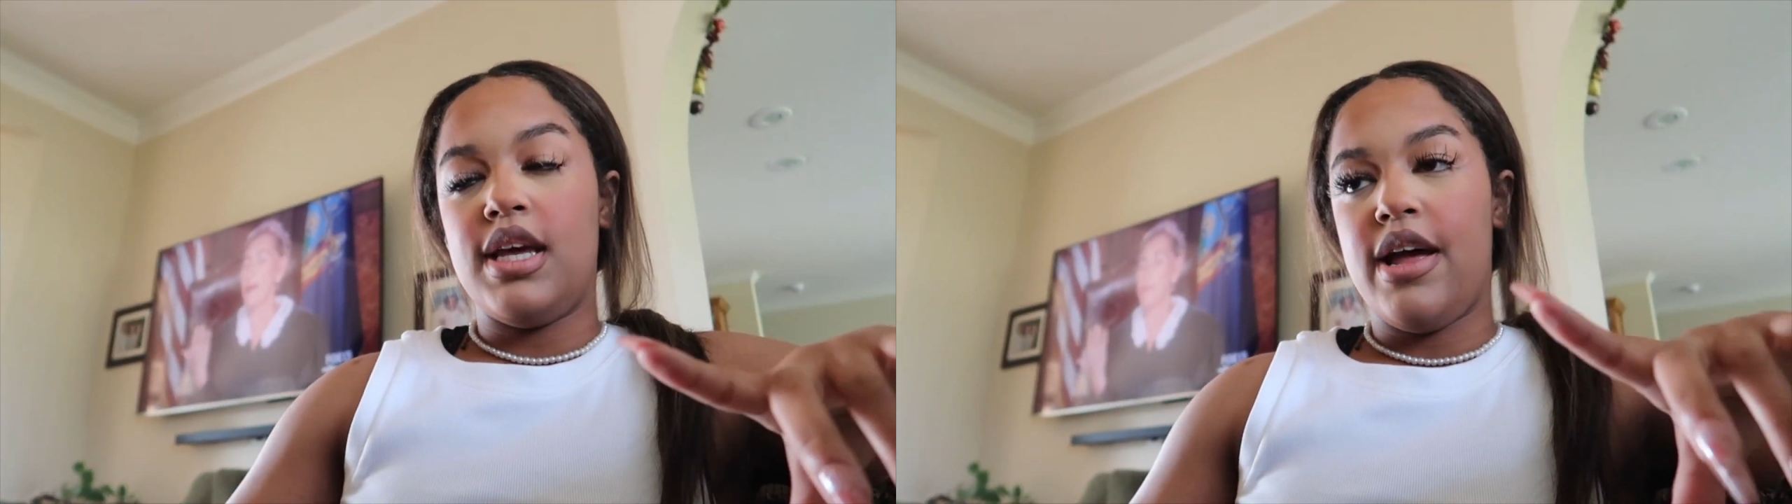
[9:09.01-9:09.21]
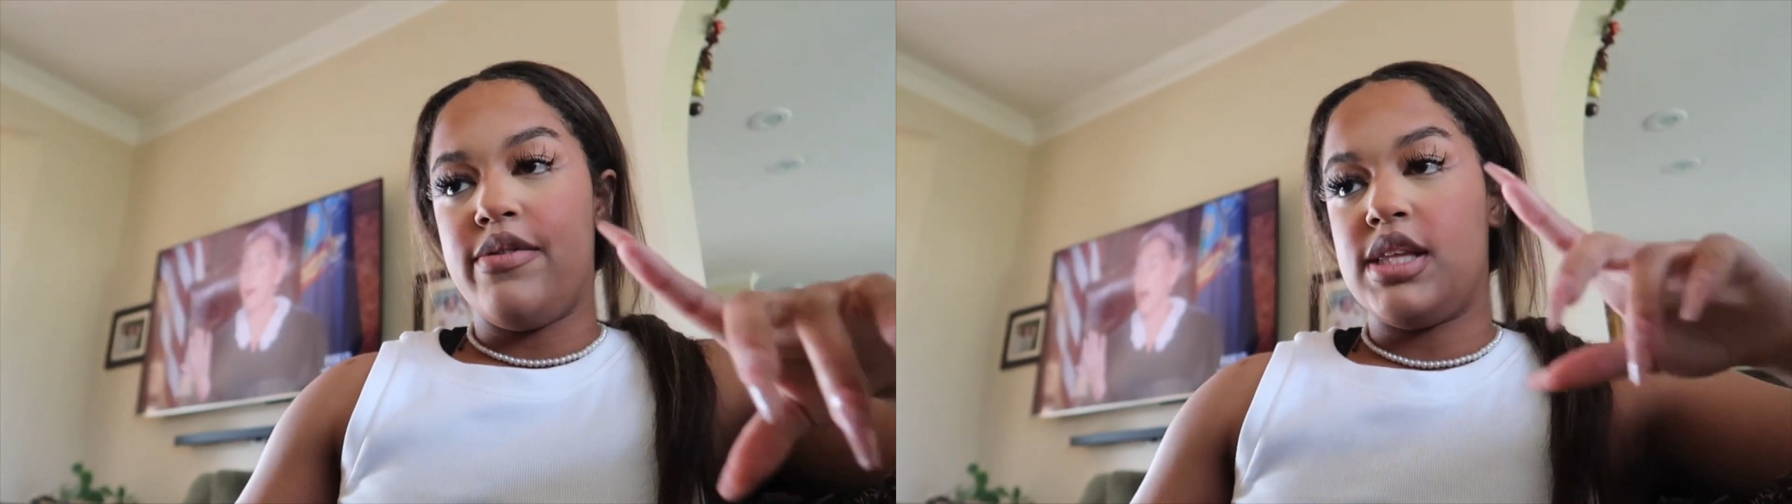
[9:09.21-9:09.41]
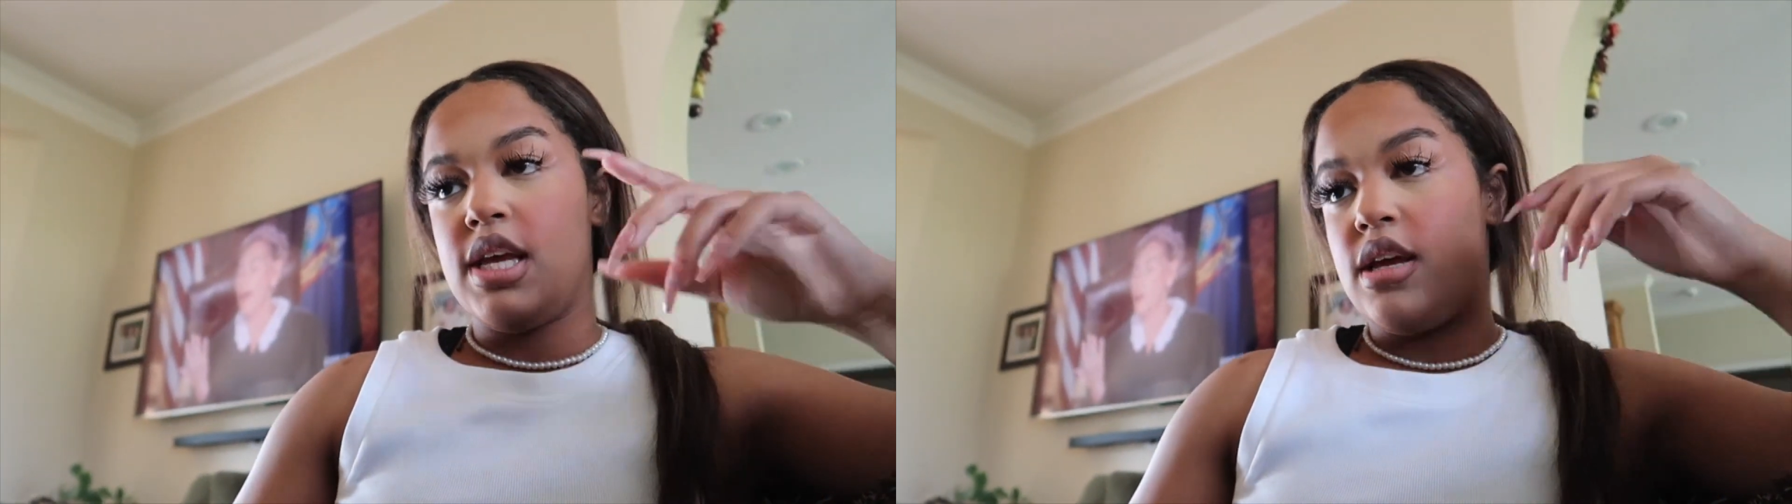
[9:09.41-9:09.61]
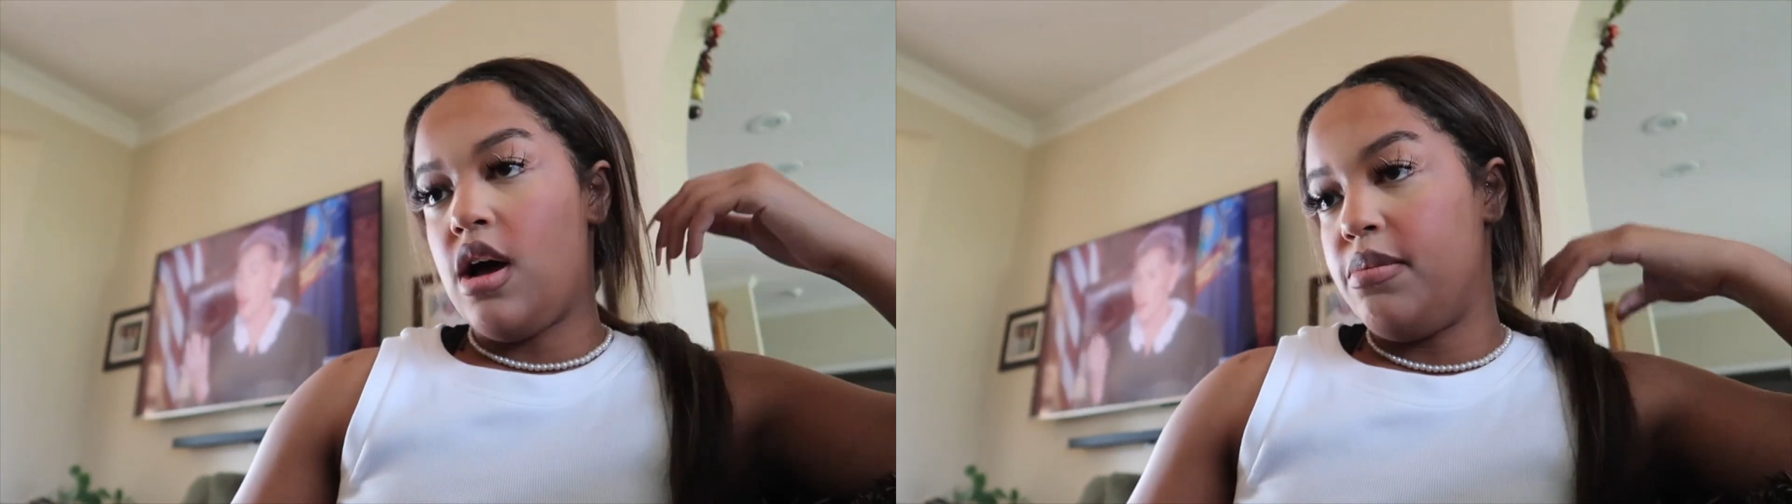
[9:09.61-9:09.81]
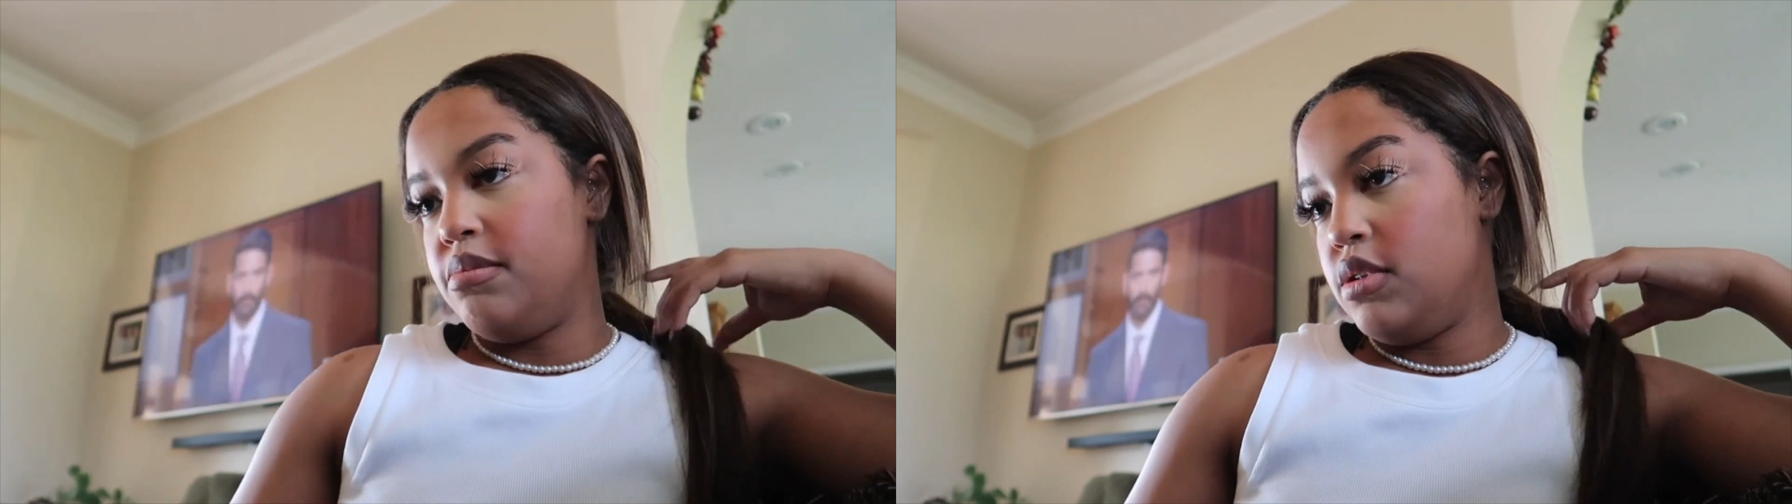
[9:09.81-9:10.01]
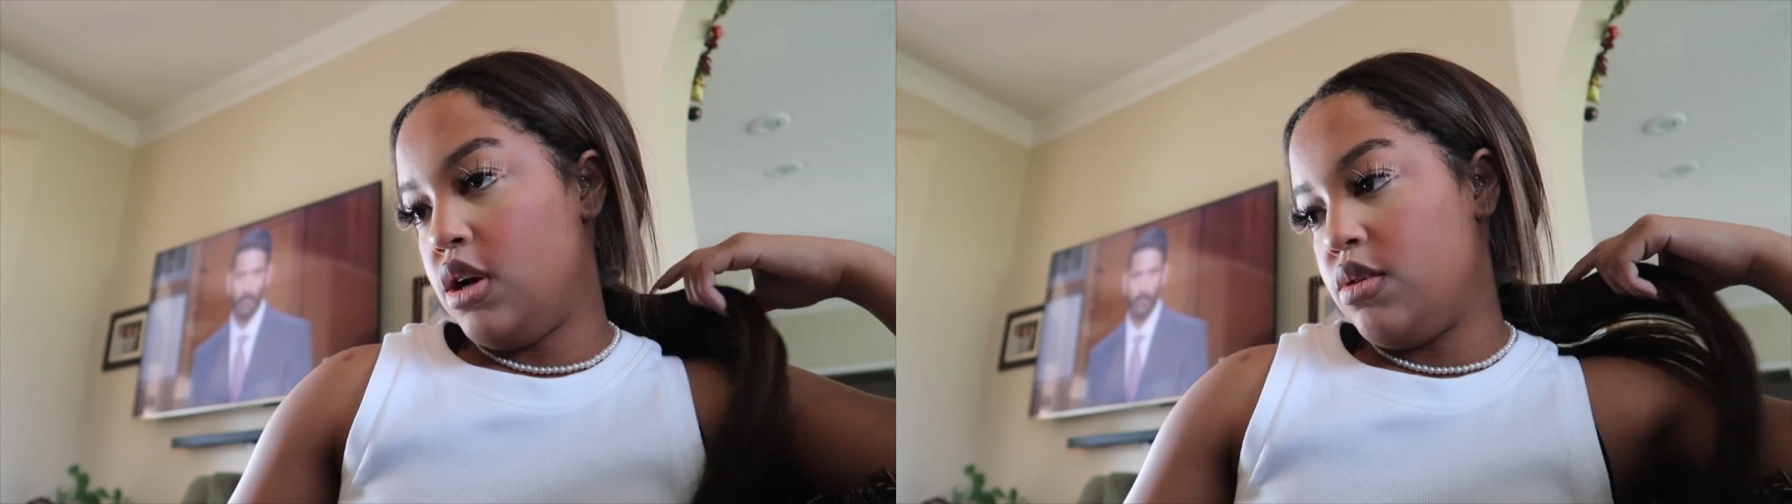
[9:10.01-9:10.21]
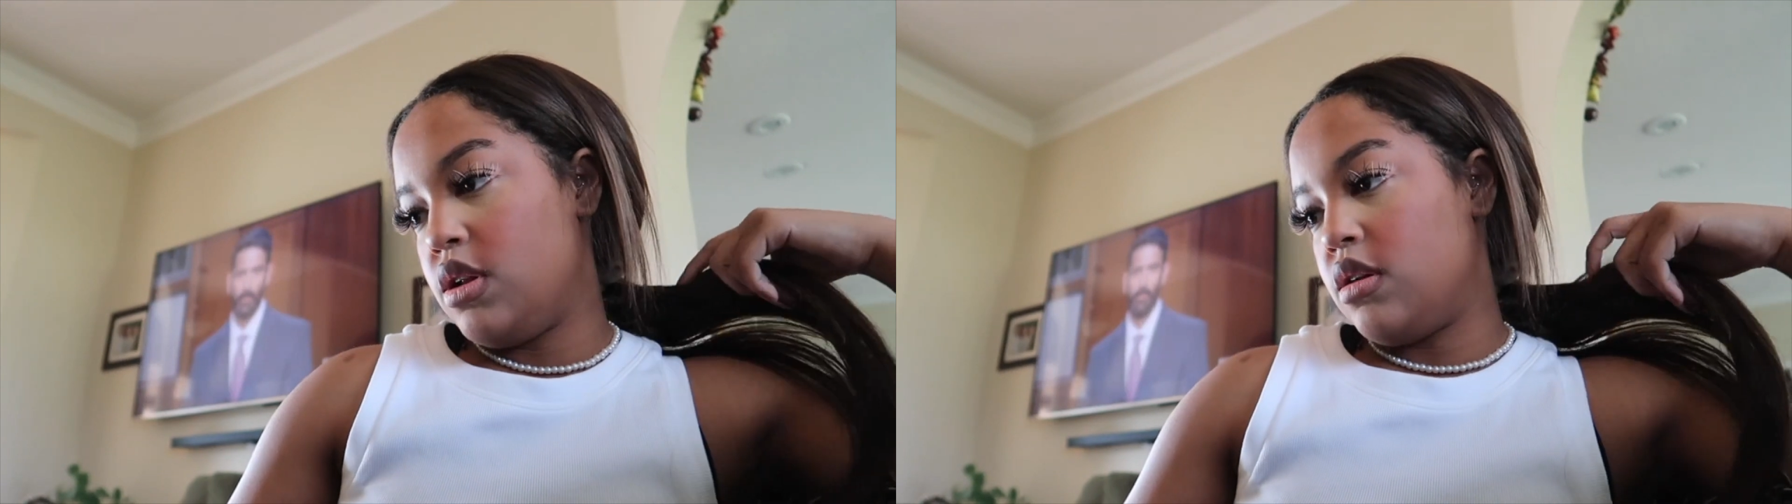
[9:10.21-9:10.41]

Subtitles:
get everything uploaded